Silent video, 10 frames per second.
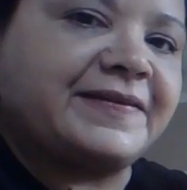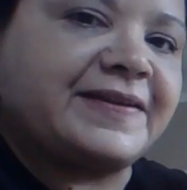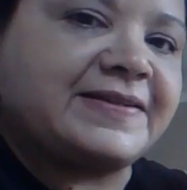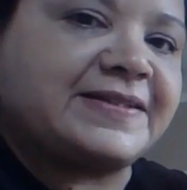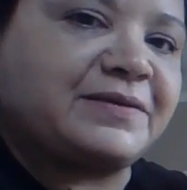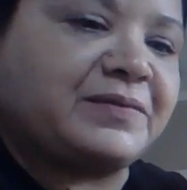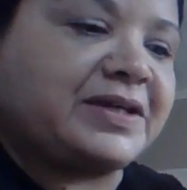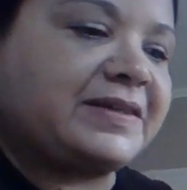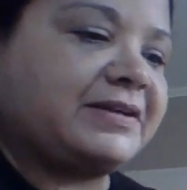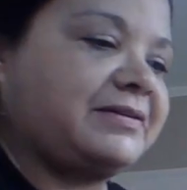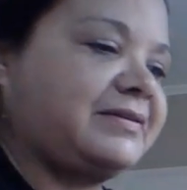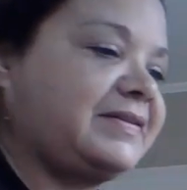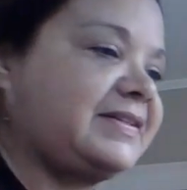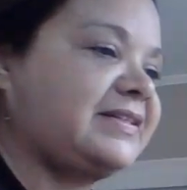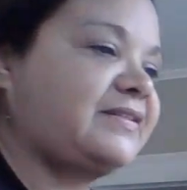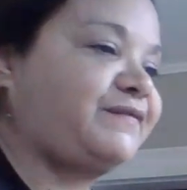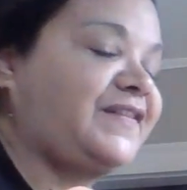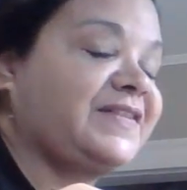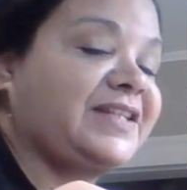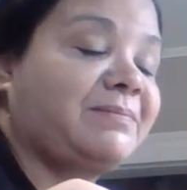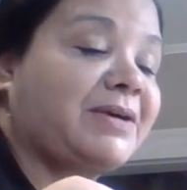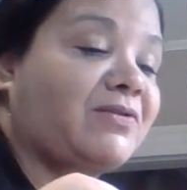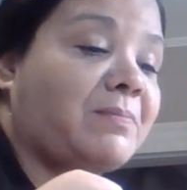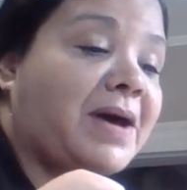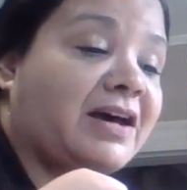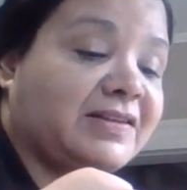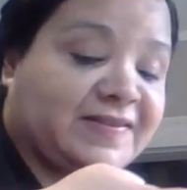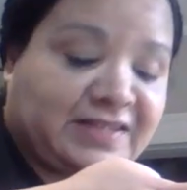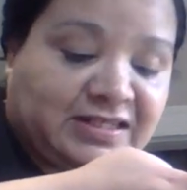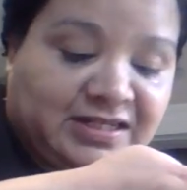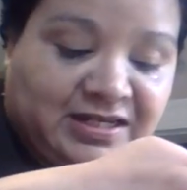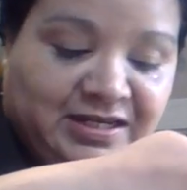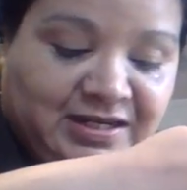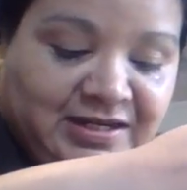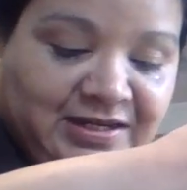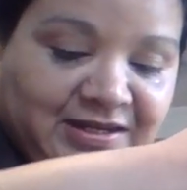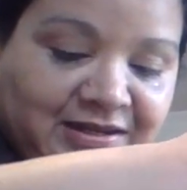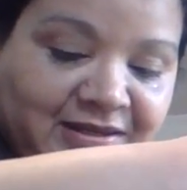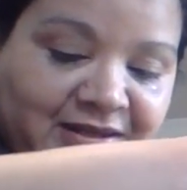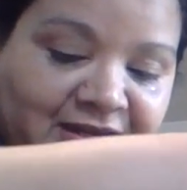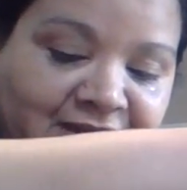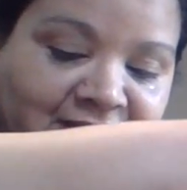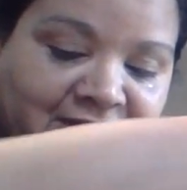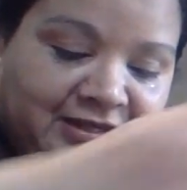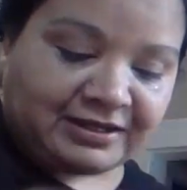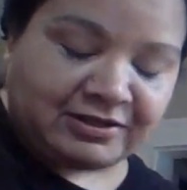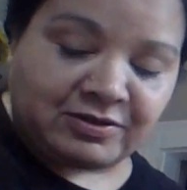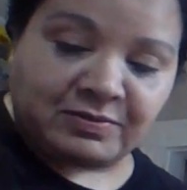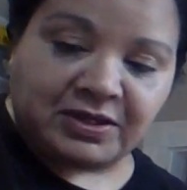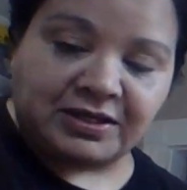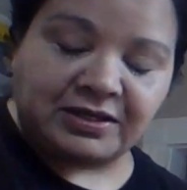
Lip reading: That's it right there. This is a 15-pound box. I am